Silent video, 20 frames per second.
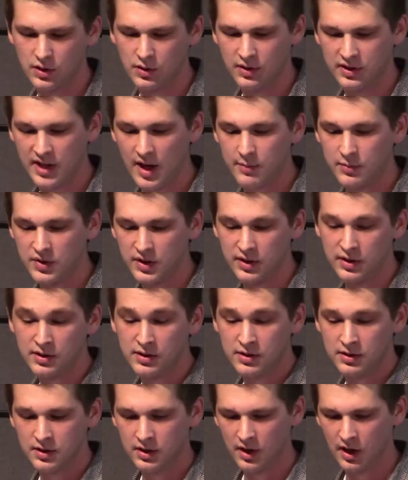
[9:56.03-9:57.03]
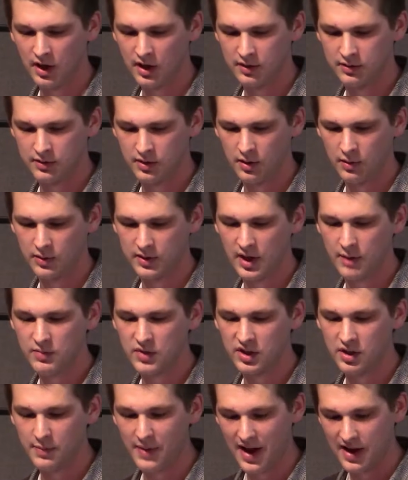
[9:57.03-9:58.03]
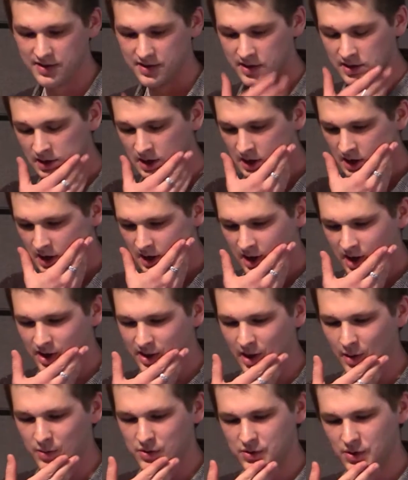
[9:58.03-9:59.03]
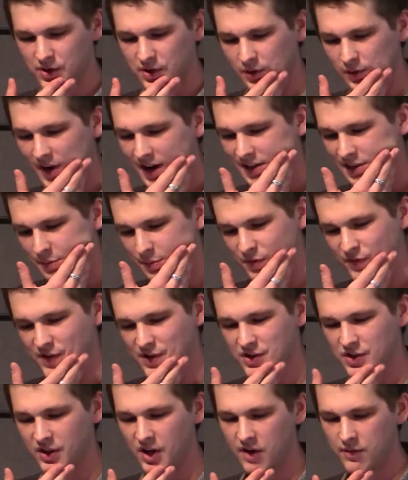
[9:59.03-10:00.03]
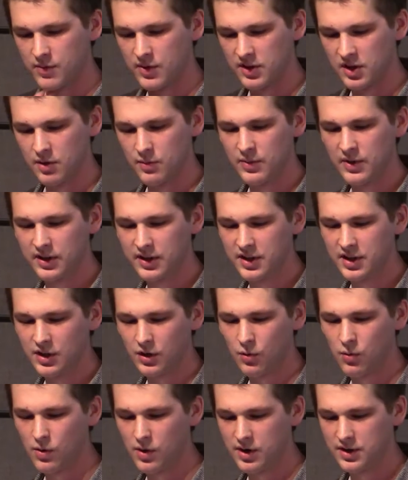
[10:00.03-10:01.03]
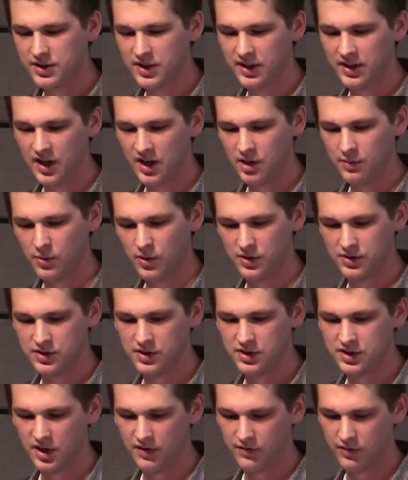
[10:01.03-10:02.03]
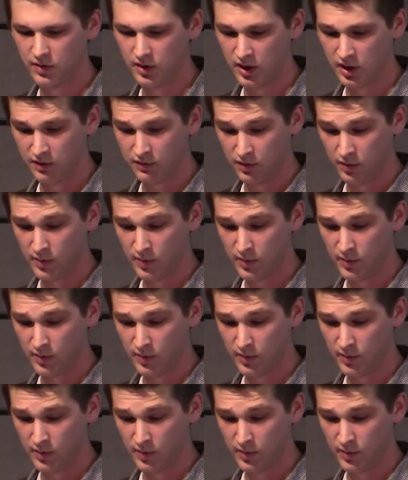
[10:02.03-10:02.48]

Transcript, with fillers: or attempted, they were attempting to pass it, that was going to grant the provincial government the ability to quarantine any person suffering